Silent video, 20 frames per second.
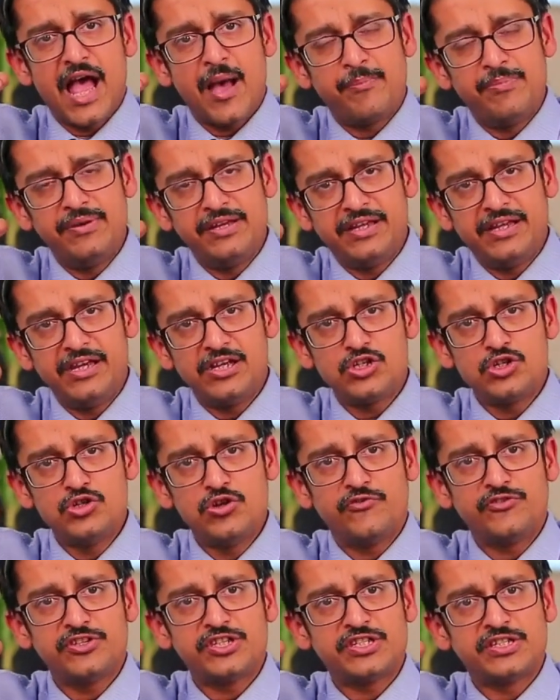application
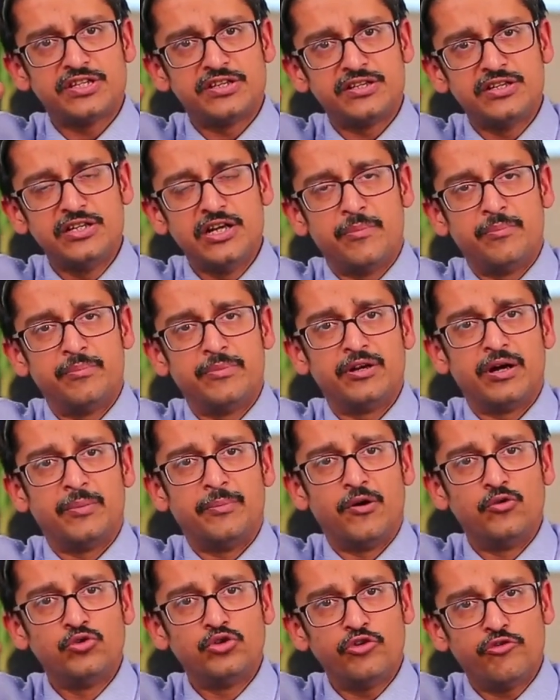of a certain
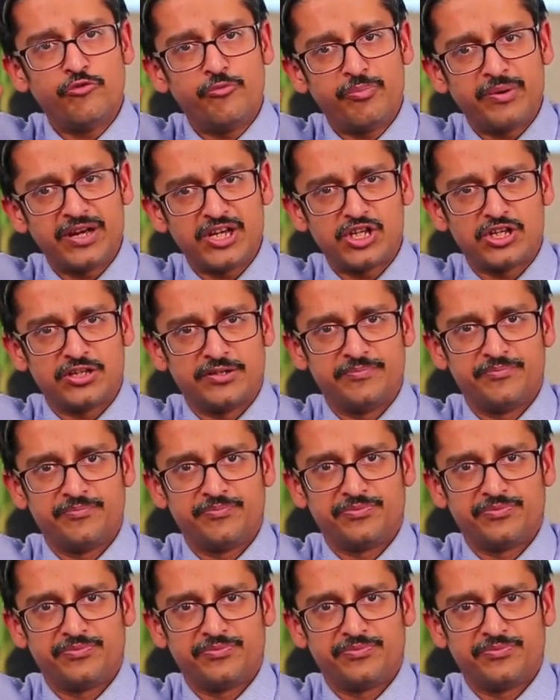amount of pressure.